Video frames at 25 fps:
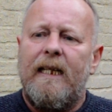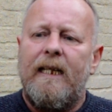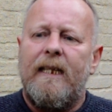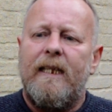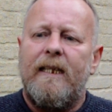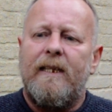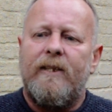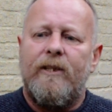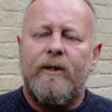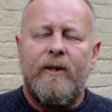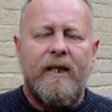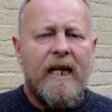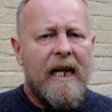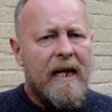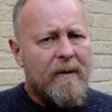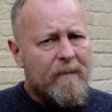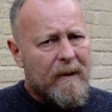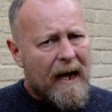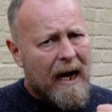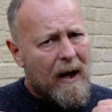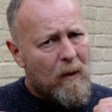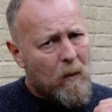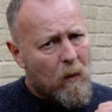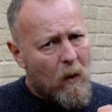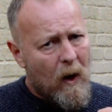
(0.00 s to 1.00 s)
So keep
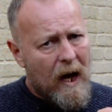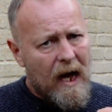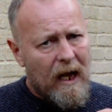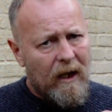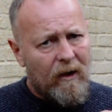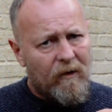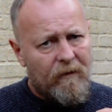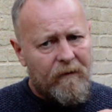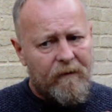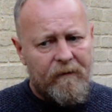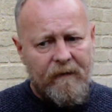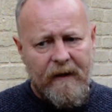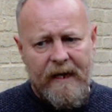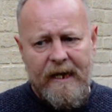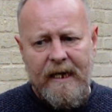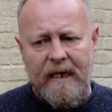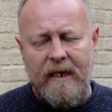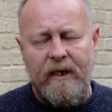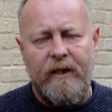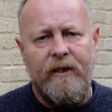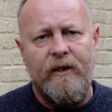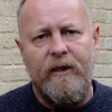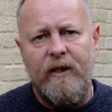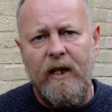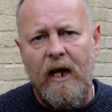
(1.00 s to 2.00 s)
that well
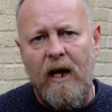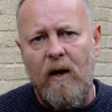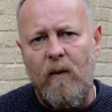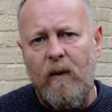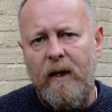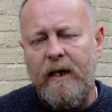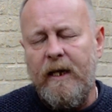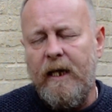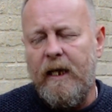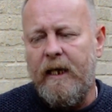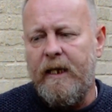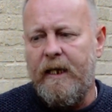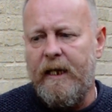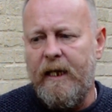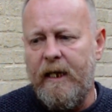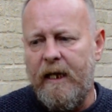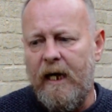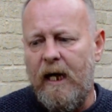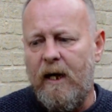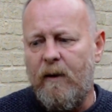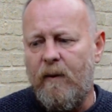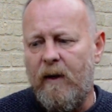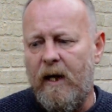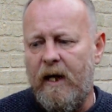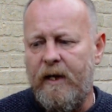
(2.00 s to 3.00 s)
feeling going, you
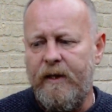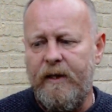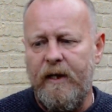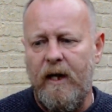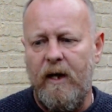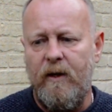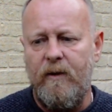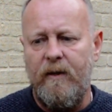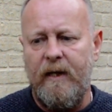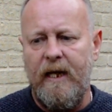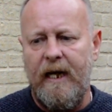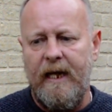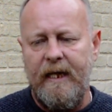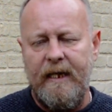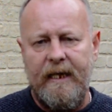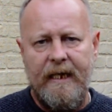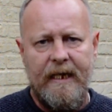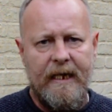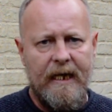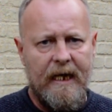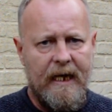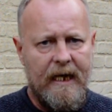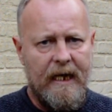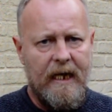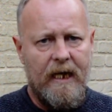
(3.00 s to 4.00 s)
know, and know
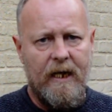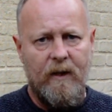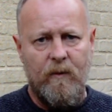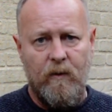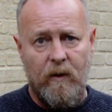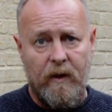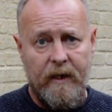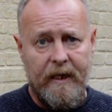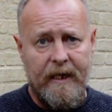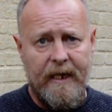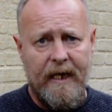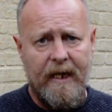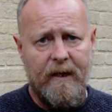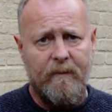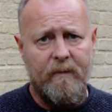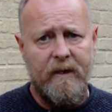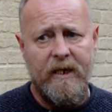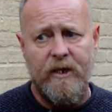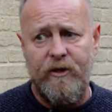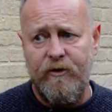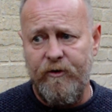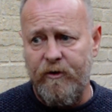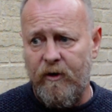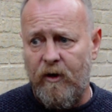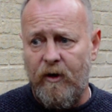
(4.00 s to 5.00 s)
that what the
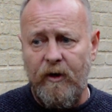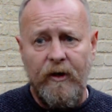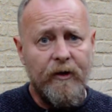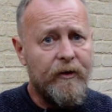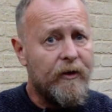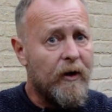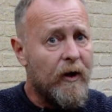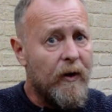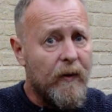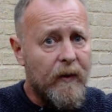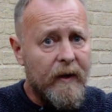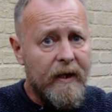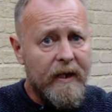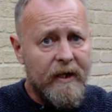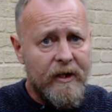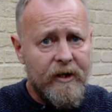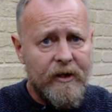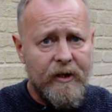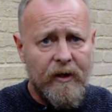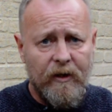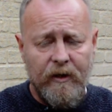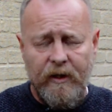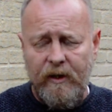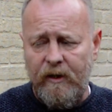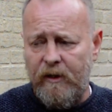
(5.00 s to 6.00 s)
enemy's trying to do in this
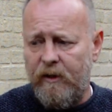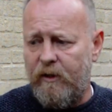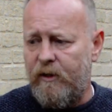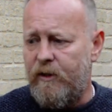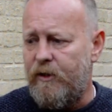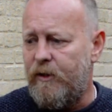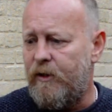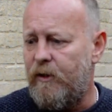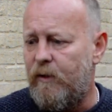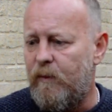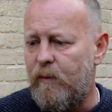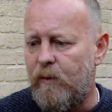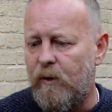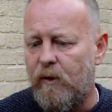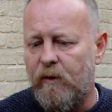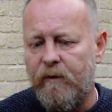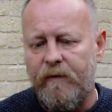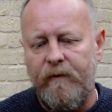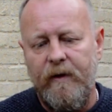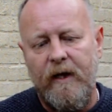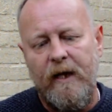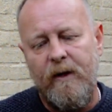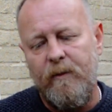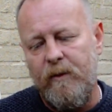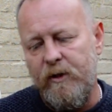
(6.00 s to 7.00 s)
psychological
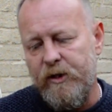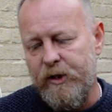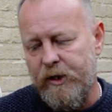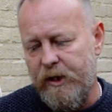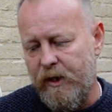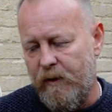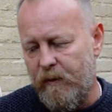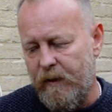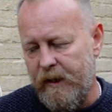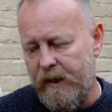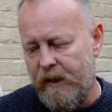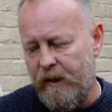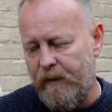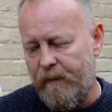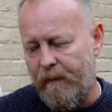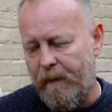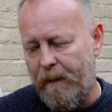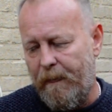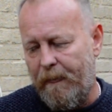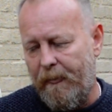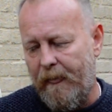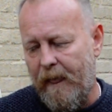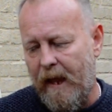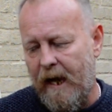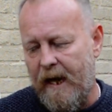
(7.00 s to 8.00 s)
warfare, what's going on.
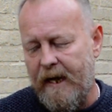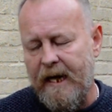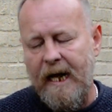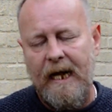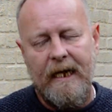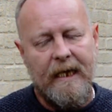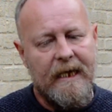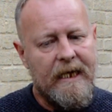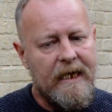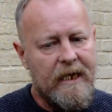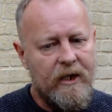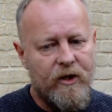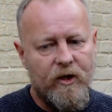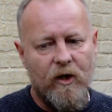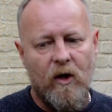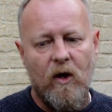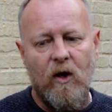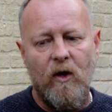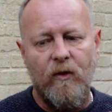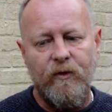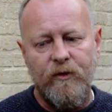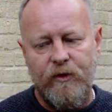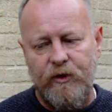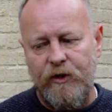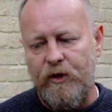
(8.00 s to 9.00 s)
And that leads
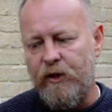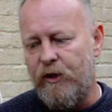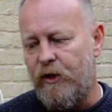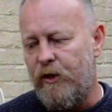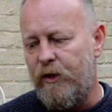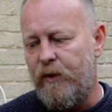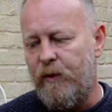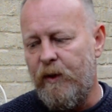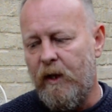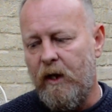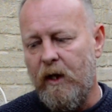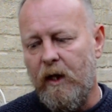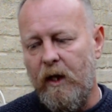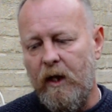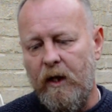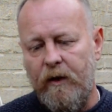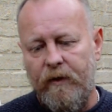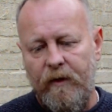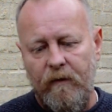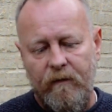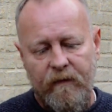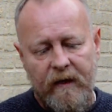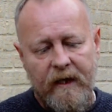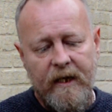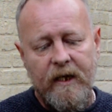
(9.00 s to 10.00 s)
on to
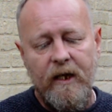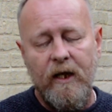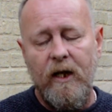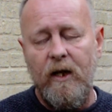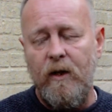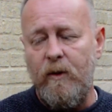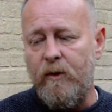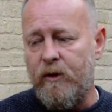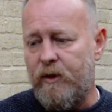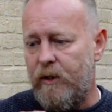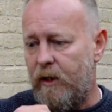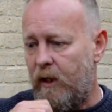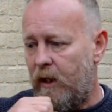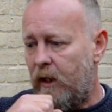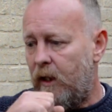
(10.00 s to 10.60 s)
the videos.